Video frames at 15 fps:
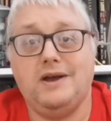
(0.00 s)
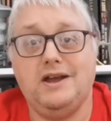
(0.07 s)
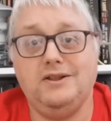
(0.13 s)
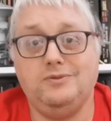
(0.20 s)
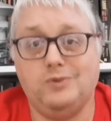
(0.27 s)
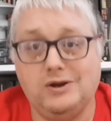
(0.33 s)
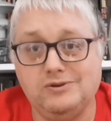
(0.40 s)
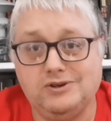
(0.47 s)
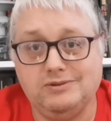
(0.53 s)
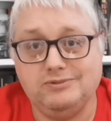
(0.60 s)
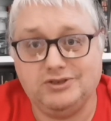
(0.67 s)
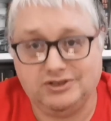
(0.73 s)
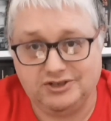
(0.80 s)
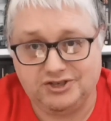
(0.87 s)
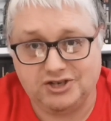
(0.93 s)
and welcome
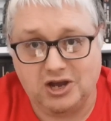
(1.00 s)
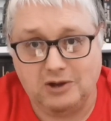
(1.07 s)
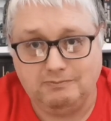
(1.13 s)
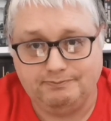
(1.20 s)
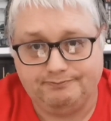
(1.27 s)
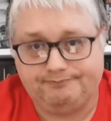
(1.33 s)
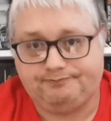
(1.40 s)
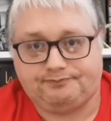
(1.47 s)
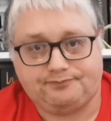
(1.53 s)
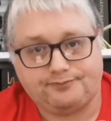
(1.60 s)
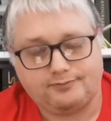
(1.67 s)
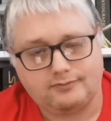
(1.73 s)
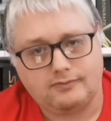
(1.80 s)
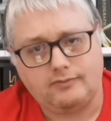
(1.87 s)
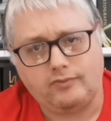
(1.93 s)
to the show.
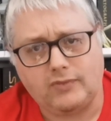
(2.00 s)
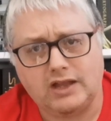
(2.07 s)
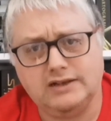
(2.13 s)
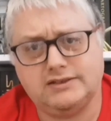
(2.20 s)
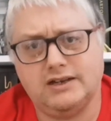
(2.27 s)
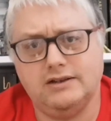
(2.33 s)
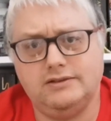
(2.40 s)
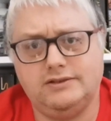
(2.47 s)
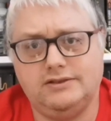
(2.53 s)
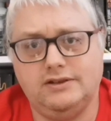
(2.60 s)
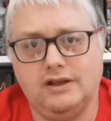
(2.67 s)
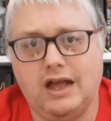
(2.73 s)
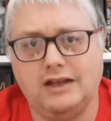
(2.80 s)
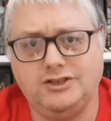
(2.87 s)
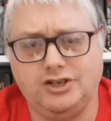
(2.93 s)
So
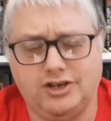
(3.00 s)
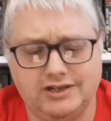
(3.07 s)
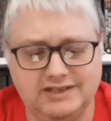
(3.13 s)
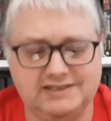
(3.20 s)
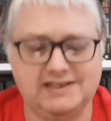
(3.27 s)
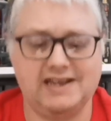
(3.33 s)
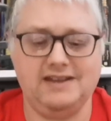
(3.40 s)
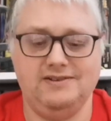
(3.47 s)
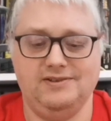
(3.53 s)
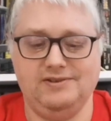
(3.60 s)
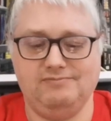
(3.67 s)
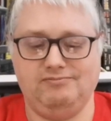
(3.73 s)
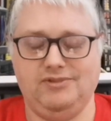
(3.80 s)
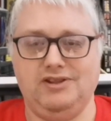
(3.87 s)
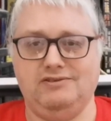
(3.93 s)
as you can see,
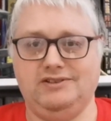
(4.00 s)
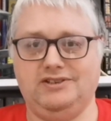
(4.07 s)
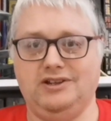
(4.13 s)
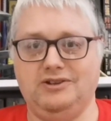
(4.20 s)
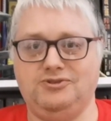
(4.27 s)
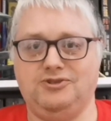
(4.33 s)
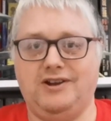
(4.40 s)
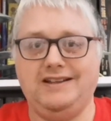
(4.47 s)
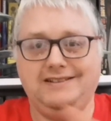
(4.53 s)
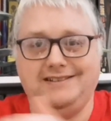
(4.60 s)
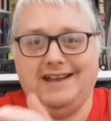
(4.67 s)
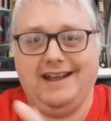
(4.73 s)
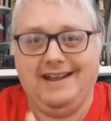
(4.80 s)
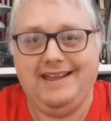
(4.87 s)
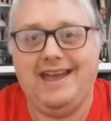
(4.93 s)
there is no train
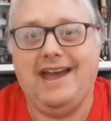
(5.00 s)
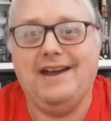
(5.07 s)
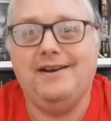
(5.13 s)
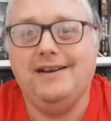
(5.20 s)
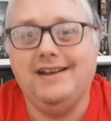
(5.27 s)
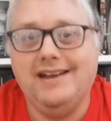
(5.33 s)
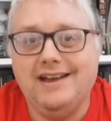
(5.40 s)
set yet.